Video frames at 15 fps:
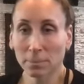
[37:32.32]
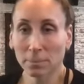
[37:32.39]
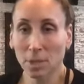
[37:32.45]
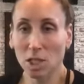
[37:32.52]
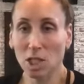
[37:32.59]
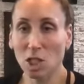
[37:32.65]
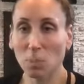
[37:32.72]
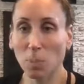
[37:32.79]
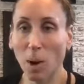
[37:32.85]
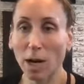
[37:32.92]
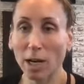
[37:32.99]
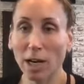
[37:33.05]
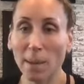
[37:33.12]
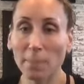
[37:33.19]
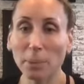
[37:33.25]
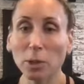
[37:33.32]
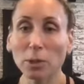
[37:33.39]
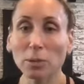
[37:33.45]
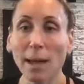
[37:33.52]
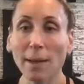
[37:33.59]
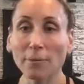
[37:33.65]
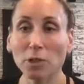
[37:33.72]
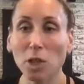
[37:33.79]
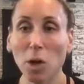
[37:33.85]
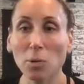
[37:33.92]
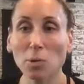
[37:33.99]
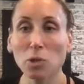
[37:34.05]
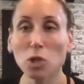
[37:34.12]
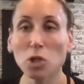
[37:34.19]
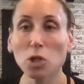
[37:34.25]
Spark up your left
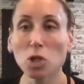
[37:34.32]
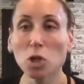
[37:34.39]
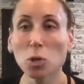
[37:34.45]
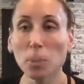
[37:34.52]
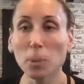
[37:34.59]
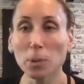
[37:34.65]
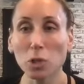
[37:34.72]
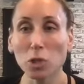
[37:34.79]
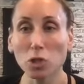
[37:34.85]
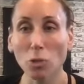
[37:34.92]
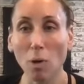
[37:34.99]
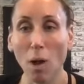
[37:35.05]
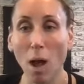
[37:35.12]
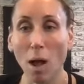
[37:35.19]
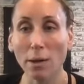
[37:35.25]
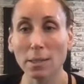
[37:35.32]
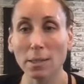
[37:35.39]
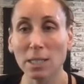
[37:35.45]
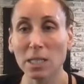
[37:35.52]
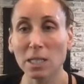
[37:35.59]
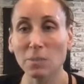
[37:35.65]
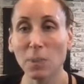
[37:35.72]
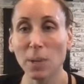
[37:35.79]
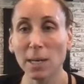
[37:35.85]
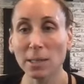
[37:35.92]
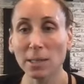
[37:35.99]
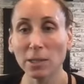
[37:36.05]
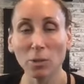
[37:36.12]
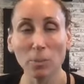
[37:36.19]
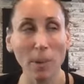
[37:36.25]
toes super strong,
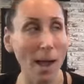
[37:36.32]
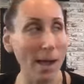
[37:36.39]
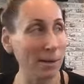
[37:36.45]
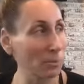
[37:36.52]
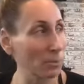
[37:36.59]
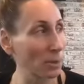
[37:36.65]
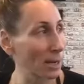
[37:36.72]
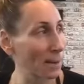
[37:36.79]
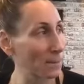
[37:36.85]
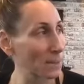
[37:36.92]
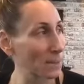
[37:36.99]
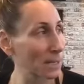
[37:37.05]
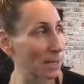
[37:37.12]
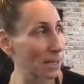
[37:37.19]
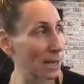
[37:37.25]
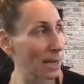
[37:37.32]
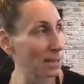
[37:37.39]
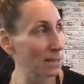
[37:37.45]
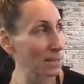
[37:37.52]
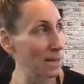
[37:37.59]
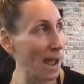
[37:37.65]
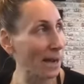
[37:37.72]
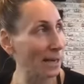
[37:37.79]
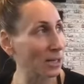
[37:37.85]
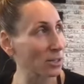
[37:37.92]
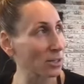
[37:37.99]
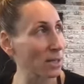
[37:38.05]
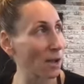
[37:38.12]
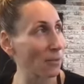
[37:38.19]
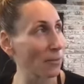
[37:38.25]
spin your bottom ribs and stack
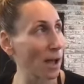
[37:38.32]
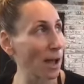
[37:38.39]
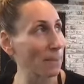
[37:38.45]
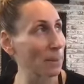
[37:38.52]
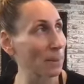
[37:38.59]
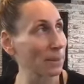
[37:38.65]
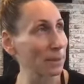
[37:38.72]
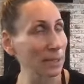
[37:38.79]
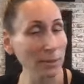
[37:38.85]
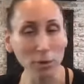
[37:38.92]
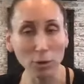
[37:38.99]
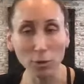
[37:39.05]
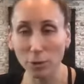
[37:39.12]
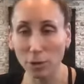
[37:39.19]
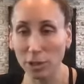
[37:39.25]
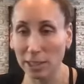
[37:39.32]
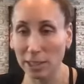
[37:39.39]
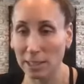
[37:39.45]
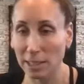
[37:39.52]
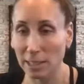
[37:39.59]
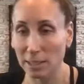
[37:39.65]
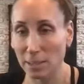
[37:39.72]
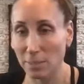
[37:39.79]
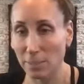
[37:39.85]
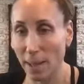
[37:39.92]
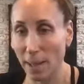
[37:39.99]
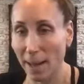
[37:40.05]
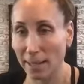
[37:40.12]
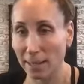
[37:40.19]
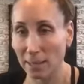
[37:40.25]
yourself up. If you're feeling the need to
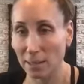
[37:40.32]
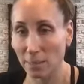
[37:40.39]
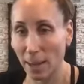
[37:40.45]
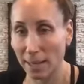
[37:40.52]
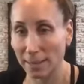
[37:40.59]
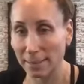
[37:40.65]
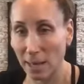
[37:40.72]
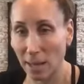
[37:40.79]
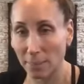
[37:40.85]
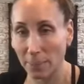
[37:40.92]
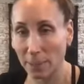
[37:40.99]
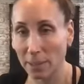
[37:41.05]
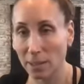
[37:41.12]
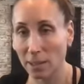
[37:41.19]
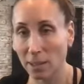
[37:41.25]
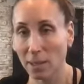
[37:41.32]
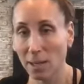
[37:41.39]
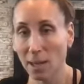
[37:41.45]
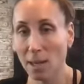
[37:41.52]
bind it up here.